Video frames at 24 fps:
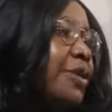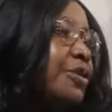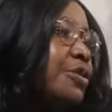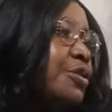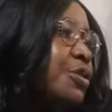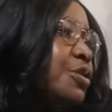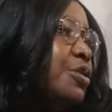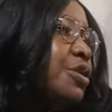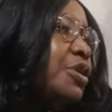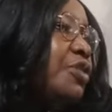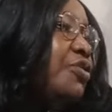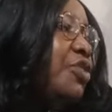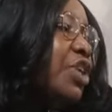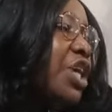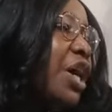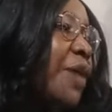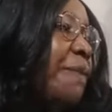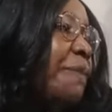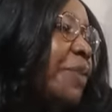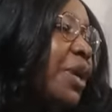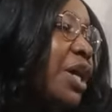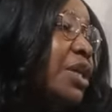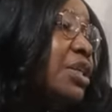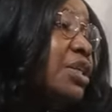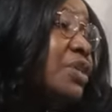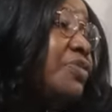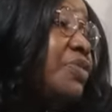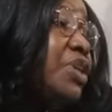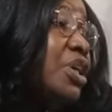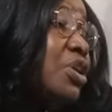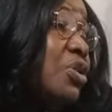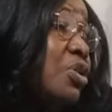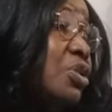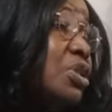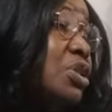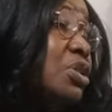So if you can plant, if
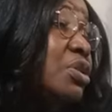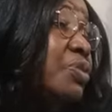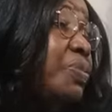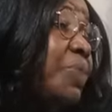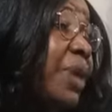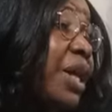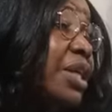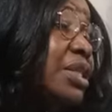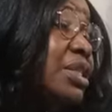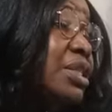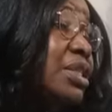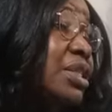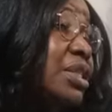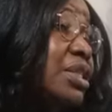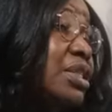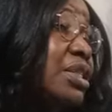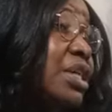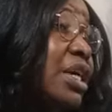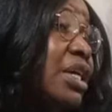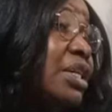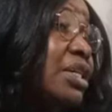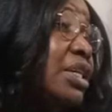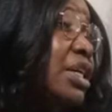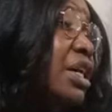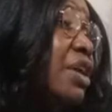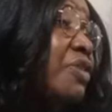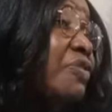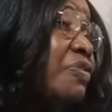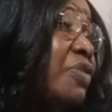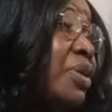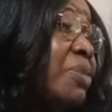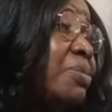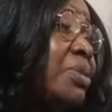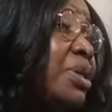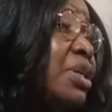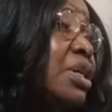they continue planting it here, they can
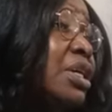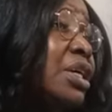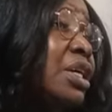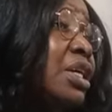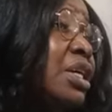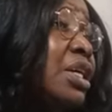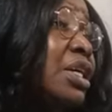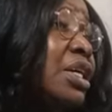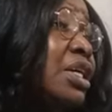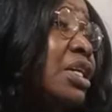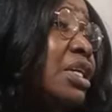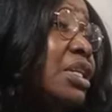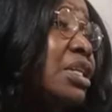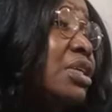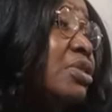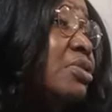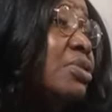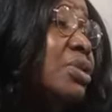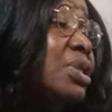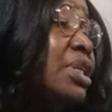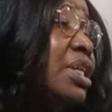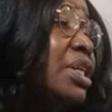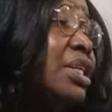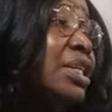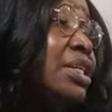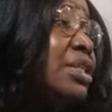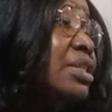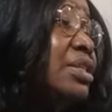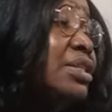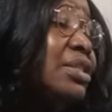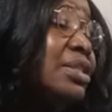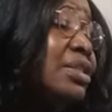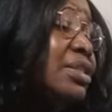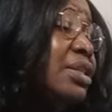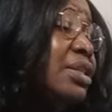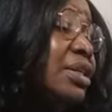farm it. You know,
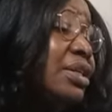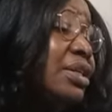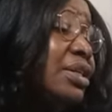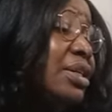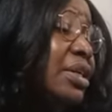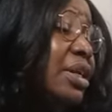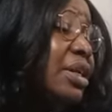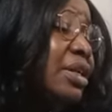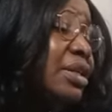they